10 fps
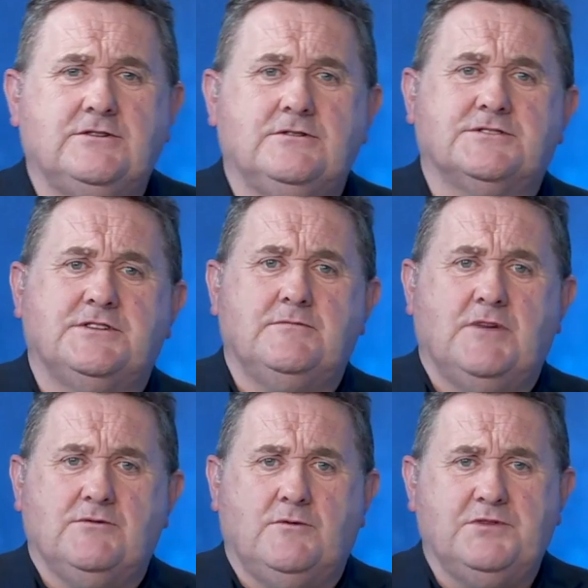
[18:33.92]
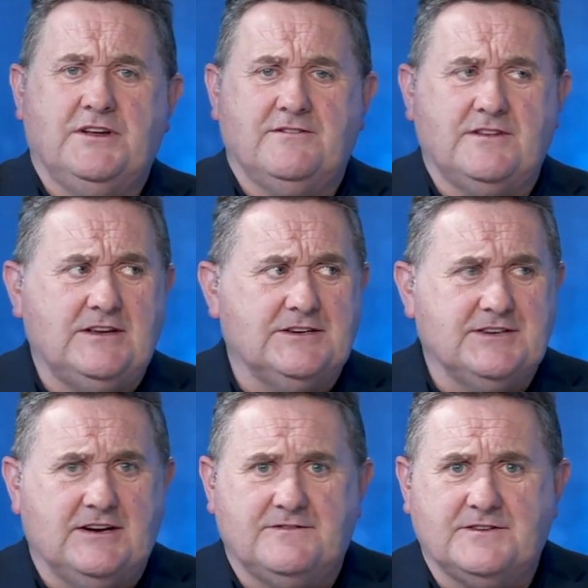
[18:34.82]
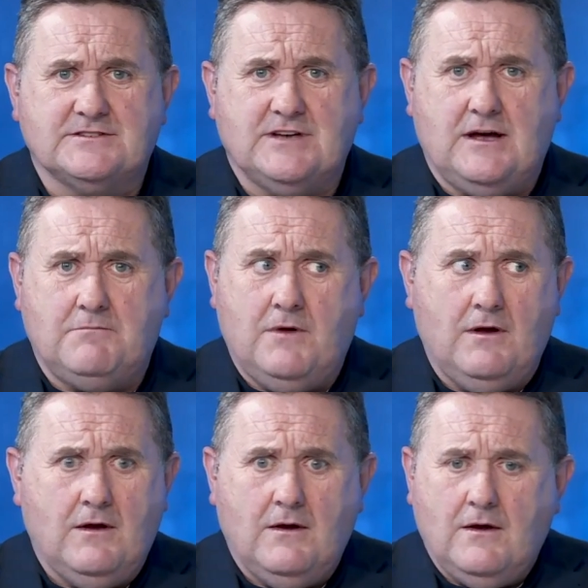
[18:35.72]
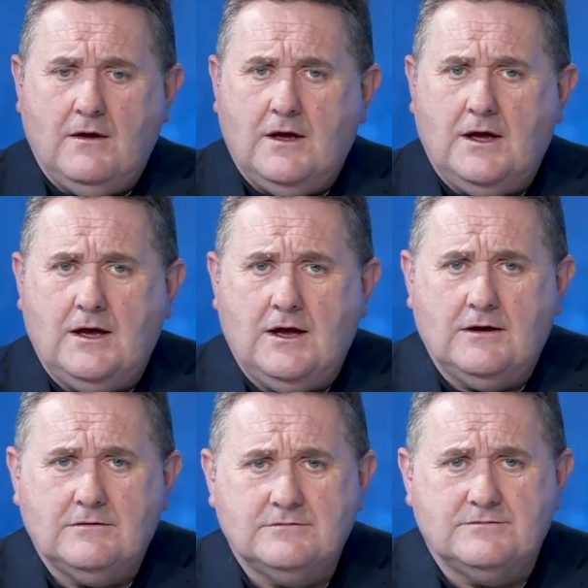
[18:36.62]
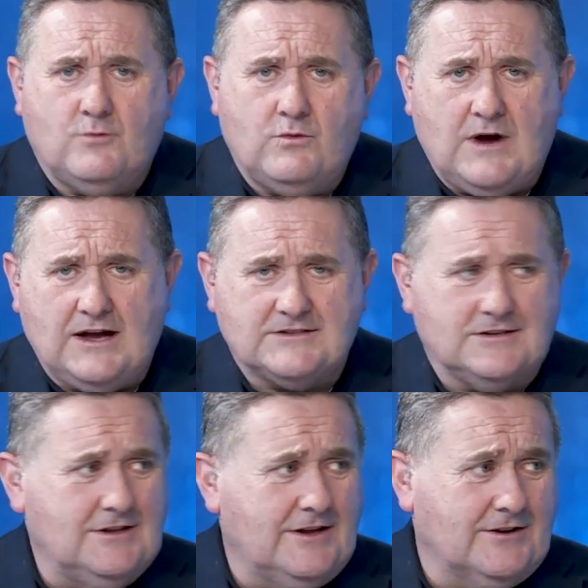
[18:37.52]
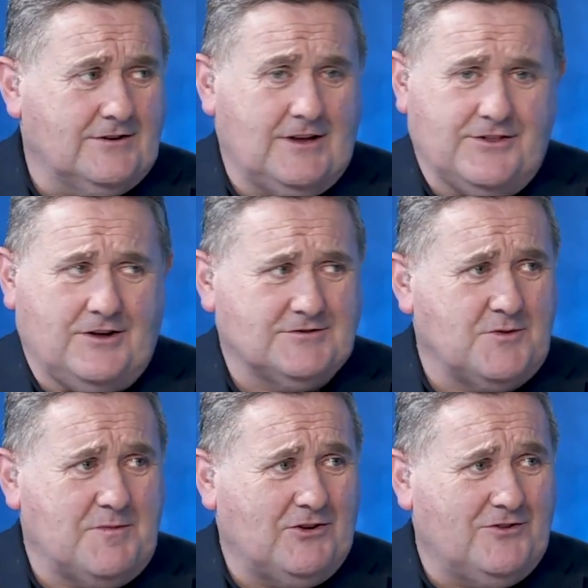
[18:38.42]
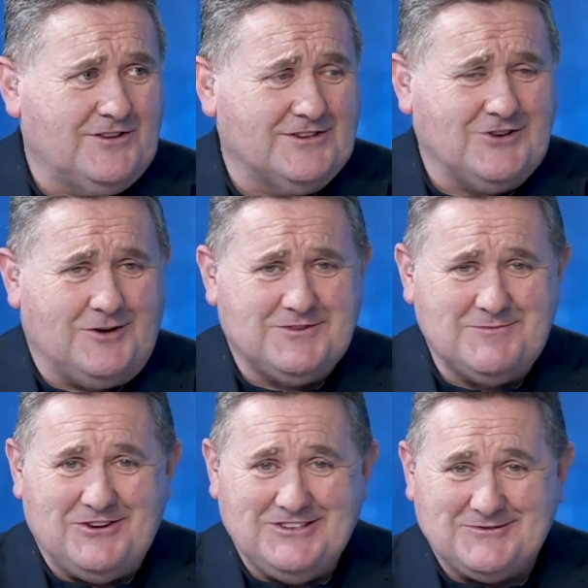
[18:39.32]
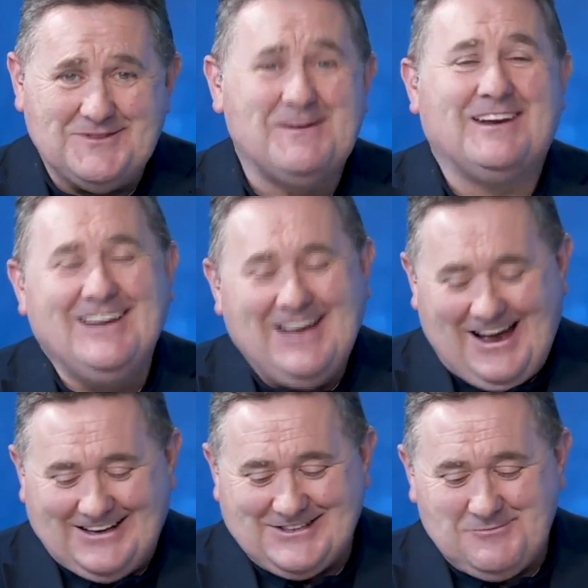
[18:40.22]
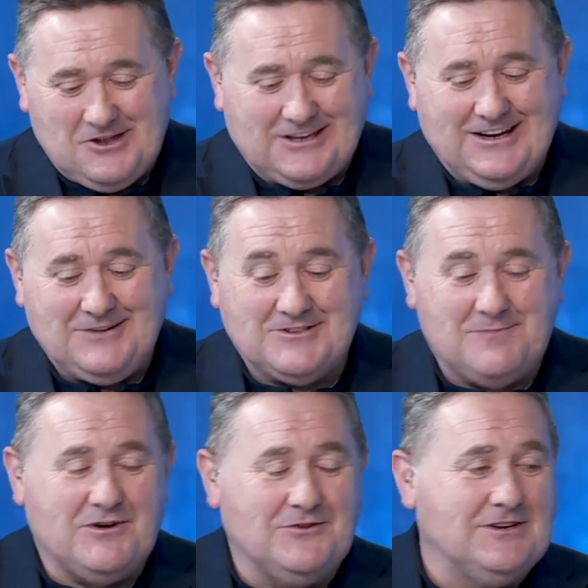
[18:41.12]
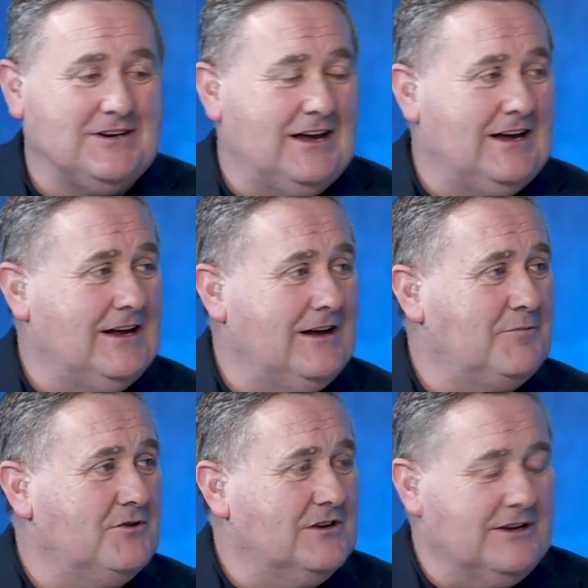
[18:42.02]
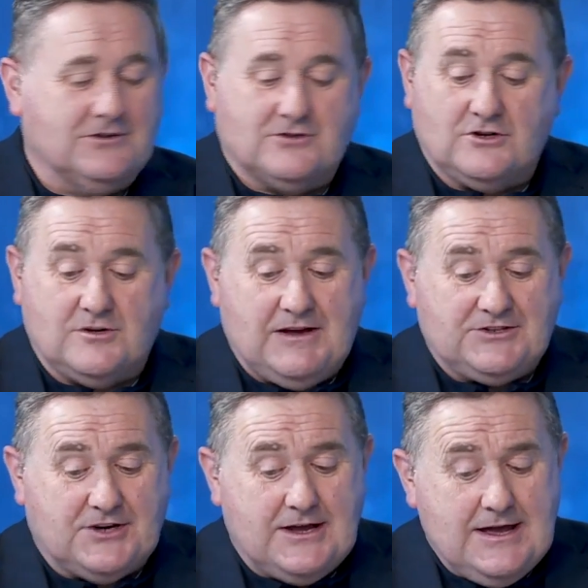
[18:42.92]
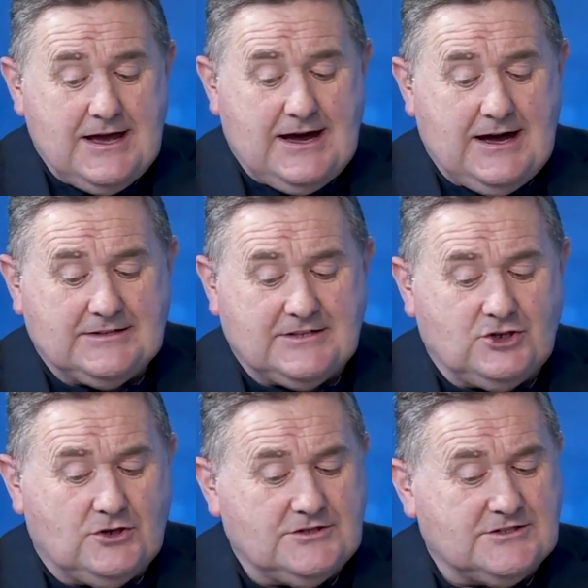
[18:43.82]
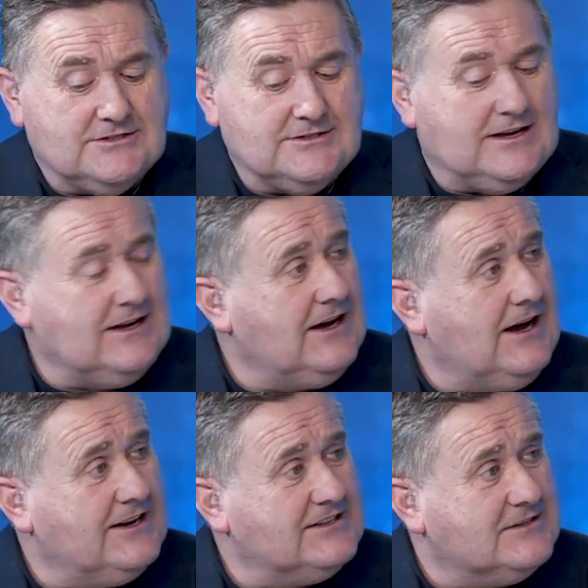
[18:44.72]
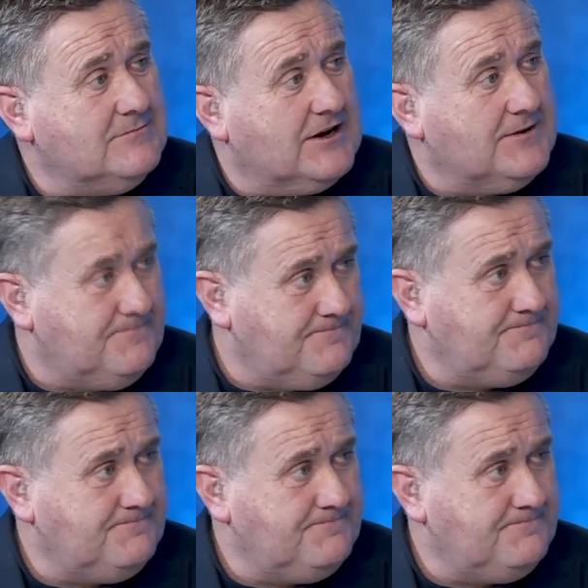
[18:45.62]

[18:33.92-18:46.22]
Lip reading: secures the Motherwell Player of the Year dinner for Tam. Actually, lyrically, I thought it was a wee bit over the top, to be honest with you, but actually, I'm only kidding. It was a brilliant little documentary. St Johnstone are at St Mirren.